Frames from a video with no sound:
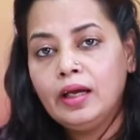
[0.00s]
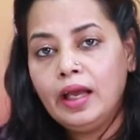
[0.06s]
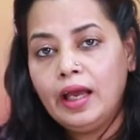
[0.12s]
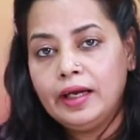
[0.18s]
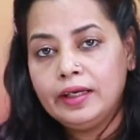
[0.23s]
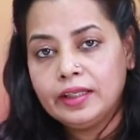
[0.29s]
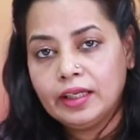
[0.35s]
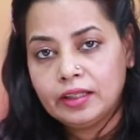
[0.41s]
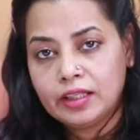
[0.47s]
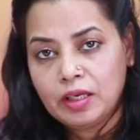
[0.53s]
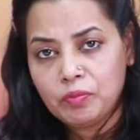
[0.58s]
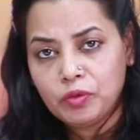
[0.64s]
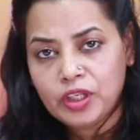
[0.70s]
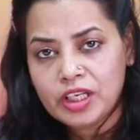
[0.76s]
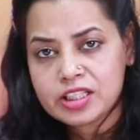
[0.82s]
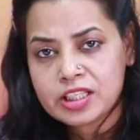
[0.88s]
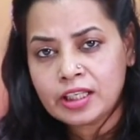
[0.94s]
and the
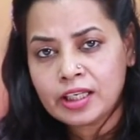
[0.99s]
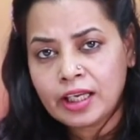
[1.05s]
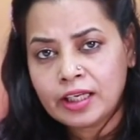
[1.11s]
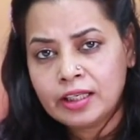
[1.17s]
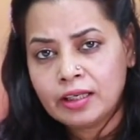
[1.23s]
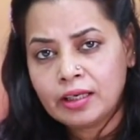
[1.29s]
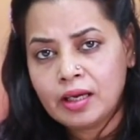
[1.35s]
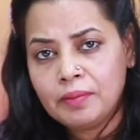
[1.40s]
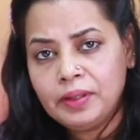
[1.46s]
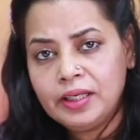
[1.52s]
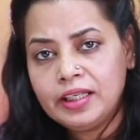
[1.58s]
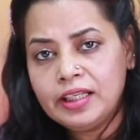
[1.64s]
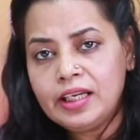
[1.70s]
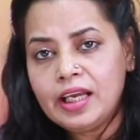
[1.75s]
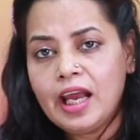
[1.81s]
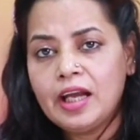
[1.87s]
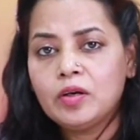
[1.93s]
remuneration
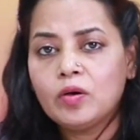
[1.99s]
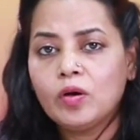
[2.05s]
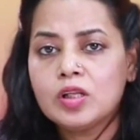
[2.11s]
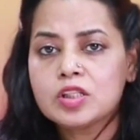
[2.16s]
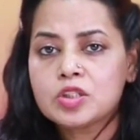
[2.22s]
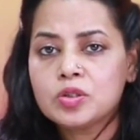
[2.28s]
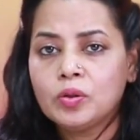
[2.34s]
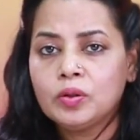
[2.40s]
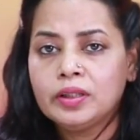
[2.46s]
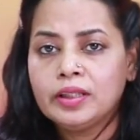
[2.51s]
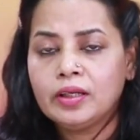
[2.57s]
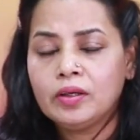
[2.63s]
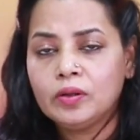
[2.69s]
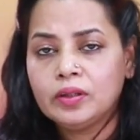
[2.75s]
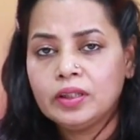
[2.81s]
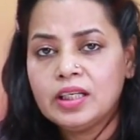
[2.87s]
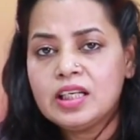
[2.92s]
committee, and also
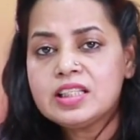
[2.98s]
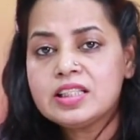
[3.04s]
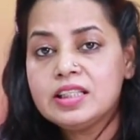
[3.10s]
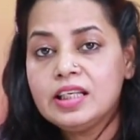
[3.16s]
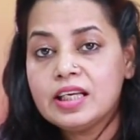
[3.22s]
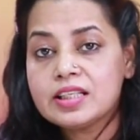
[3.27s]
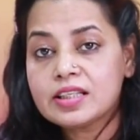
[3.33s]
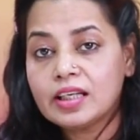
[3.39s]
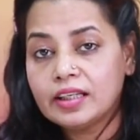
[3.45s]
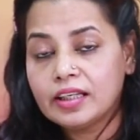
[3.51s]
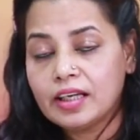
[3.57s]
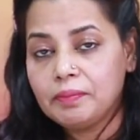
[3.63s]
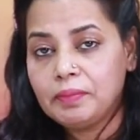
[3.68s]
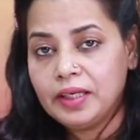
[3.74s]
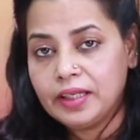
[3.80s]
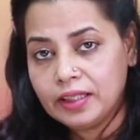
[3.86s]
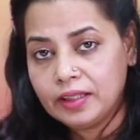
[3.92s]
on the CSR
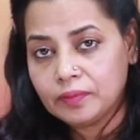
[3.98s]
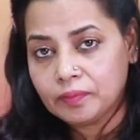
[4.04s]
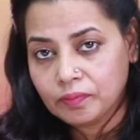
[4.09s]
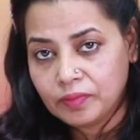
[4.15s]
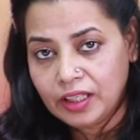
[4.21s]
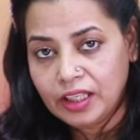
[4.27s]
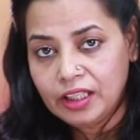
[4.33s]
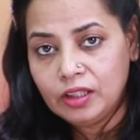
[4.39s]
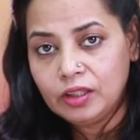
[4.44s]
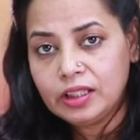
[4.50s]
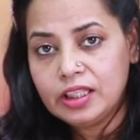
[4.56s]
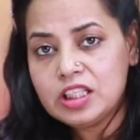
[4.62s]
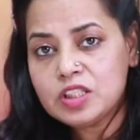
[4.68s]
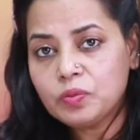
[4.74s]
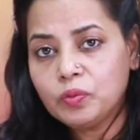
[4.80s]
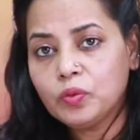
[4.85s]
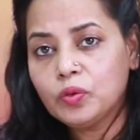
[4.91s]
committee. In
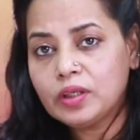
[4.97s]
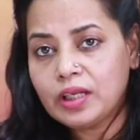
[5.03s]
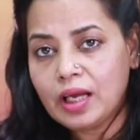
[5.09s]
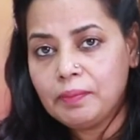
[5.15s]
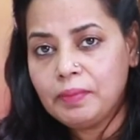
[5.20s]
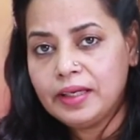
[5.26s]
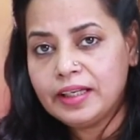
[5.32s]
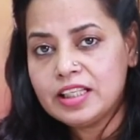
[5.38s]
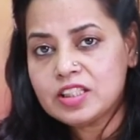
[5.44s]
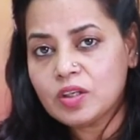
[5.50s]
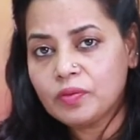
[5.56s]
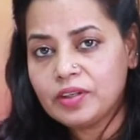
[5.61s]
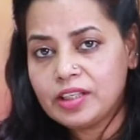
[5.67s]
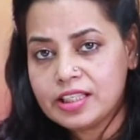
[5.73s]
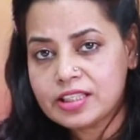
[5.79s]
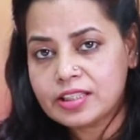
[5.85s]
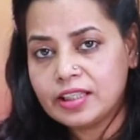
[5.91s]
these 4 committees of
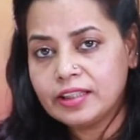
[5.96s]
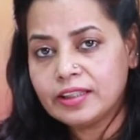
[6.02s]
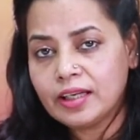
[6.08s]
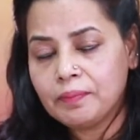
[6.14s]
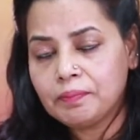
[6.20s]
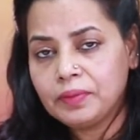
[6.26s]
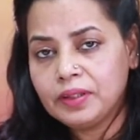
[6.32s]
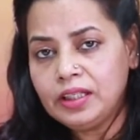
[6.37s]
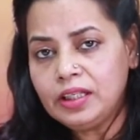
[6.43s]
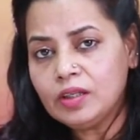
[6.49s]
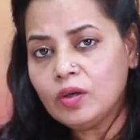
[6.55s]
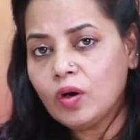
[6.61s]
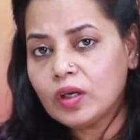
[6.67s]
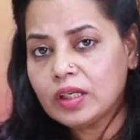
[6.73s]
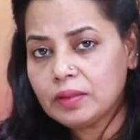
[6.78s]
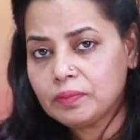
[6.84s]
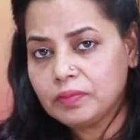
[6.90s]
a listed company
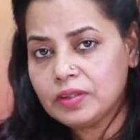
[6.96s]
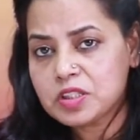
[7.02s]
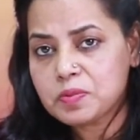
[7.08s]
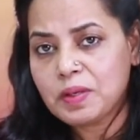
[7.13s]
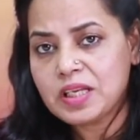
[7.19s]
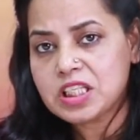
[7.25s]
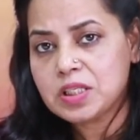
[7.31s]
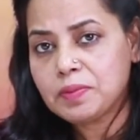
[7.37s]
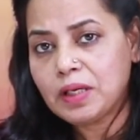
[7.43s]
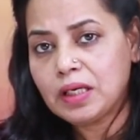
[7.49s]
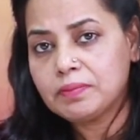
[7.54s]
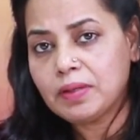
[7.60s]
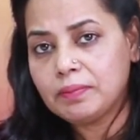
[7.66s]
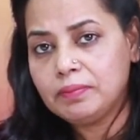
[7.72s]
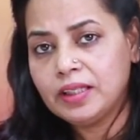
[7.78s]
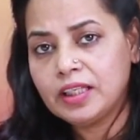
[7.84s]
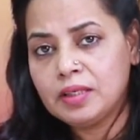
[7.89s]
or a specified
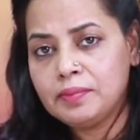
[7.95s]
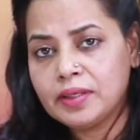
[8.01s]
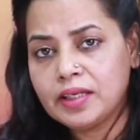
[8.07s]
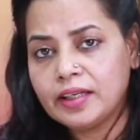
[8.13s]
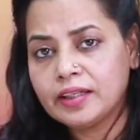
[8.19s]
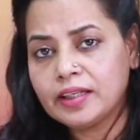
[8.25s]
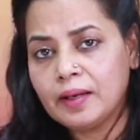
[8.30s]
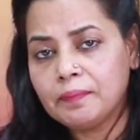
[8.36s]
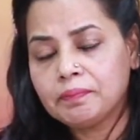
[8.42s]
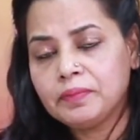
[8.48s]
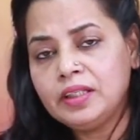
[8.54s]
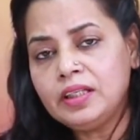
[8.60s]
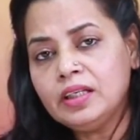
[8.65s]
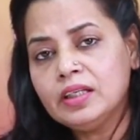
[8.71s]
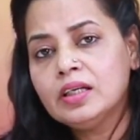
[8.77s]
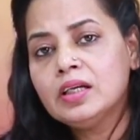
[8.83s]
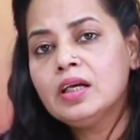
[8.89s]
public limited
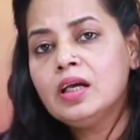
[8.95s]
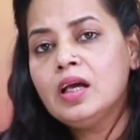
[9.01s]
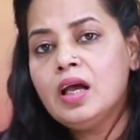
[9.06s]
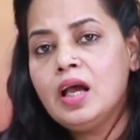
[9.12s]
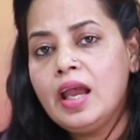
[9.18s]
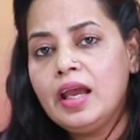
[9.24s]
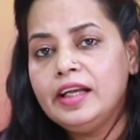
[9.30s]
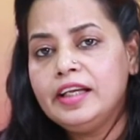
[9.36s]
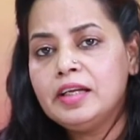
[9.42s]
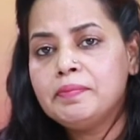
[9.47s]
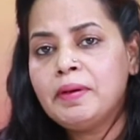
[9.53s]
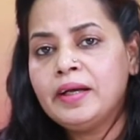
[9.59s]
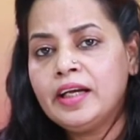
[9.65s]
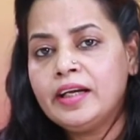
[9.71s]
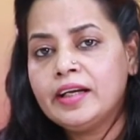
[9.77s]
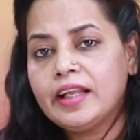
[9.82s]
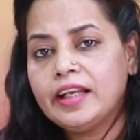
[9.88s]
company,
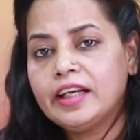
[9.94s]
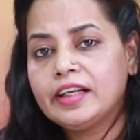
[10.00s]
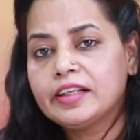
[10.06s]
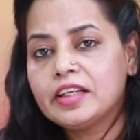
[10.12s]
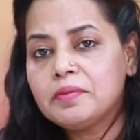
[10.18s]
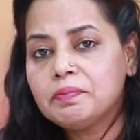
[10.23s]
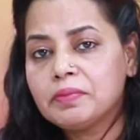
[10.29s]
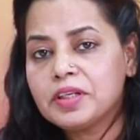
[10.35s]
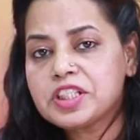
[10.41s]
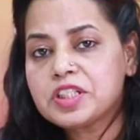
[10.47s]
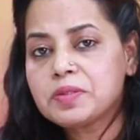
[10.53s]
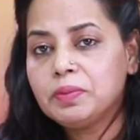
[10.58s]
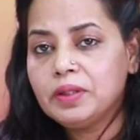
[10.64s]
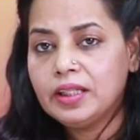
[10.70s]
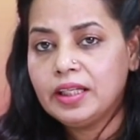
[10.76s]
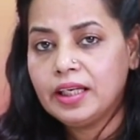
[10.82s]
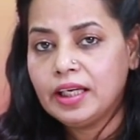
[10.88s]
independent director must
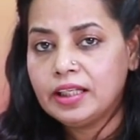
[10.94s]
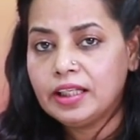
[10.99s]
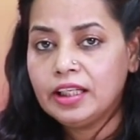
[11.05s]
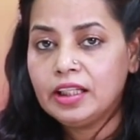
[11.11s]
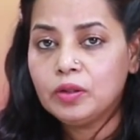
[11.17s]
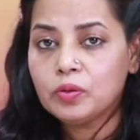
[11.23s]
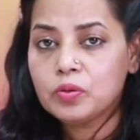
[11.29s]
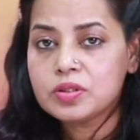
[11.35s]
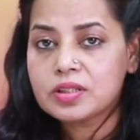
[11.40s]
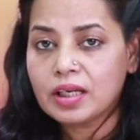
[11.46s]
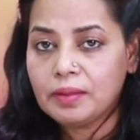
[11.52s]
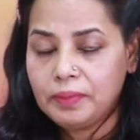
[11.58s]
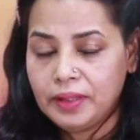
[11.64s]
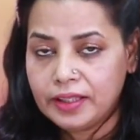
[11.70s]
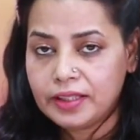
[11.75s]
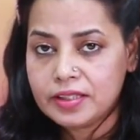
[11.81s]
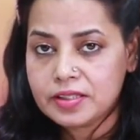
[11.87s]
be there in those
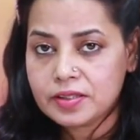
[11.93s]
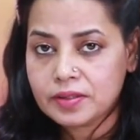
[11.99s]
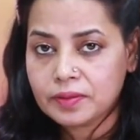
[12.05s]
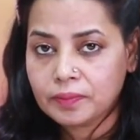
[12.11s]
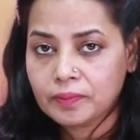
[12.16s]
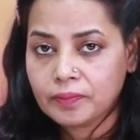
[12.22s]
committees.